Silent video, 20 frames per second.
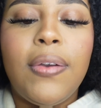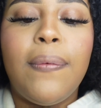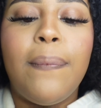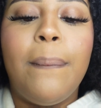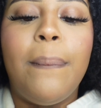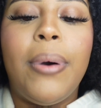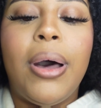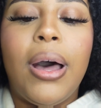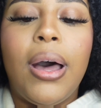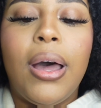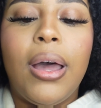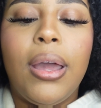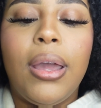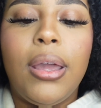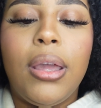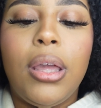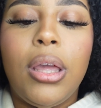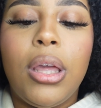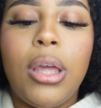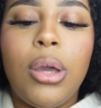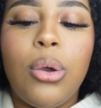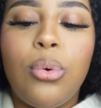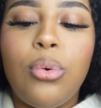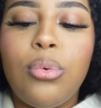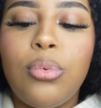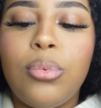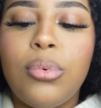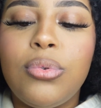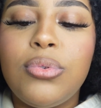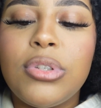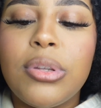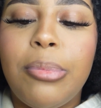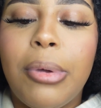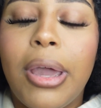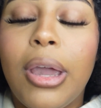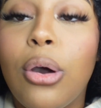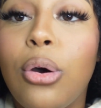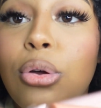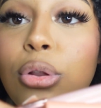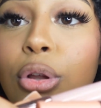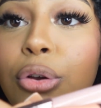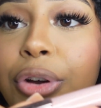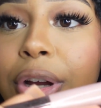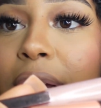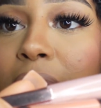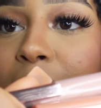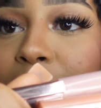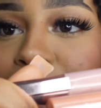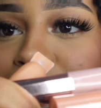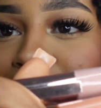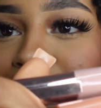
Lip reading: by, who's it by? Oh, L'Oreal.